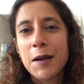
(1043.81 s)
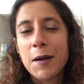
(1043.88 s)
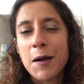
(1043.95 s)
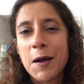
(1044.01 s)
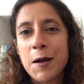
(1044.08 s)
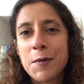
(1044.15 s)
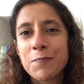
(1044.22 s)

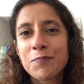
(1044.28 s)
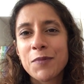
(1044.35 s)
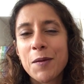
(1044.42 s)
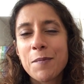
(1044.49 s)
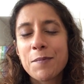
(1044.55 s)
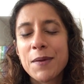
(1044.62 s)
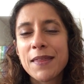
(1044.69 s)

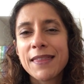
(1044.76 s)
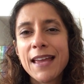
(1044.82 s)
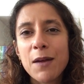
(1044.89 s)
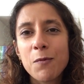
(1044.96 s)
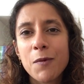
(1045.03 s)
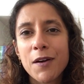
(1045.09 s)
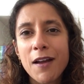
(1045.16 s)
But
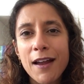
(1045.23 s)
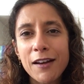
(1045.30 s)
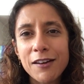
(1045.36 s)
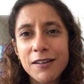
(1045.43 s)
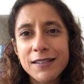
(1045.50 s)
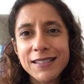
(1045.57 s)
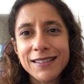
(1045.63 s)
then when I
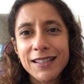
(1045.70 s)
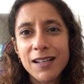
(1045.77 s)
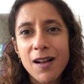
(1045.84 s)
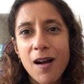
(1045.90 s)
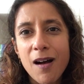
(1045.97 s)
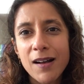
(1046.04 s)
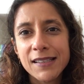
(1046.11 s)
looked at the
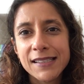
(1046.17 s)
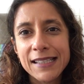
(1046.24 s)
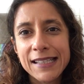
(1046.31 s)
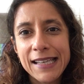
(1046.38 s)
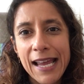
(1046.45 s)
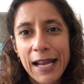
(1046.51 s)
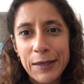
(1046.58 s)
cards
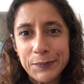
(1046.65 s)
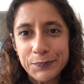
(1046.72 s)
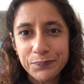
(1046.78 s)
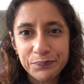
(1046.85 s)
again,